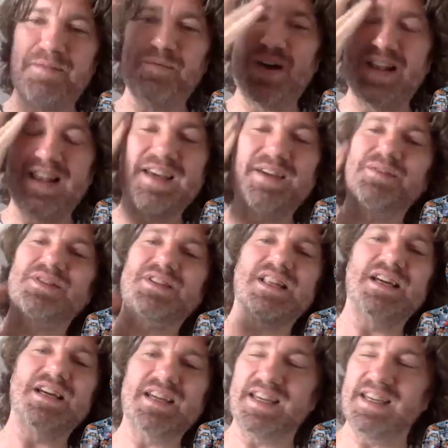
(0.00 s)
Well, it was
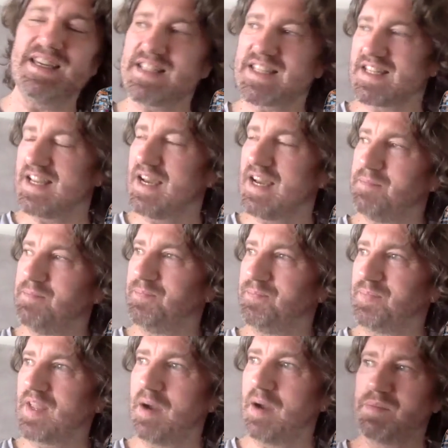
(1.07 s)
like, it's I'm
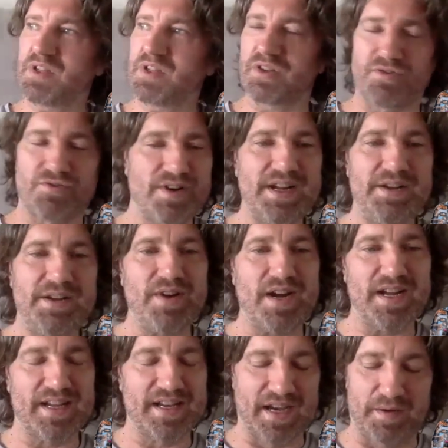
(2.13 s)
a
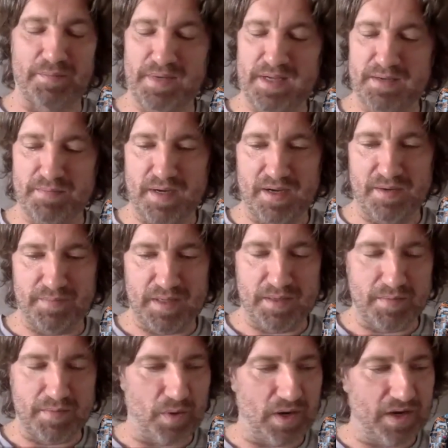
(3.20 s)
screenwriter now. Me and my
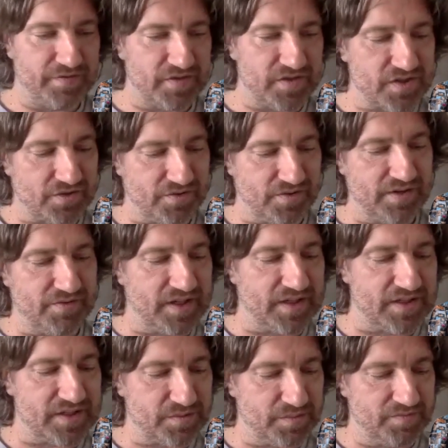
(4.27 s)
wife are
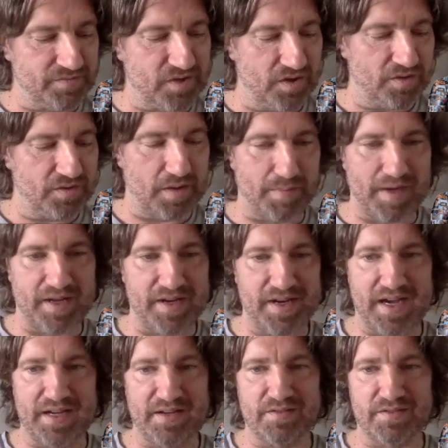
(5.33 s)
screenwriters. We've got about 9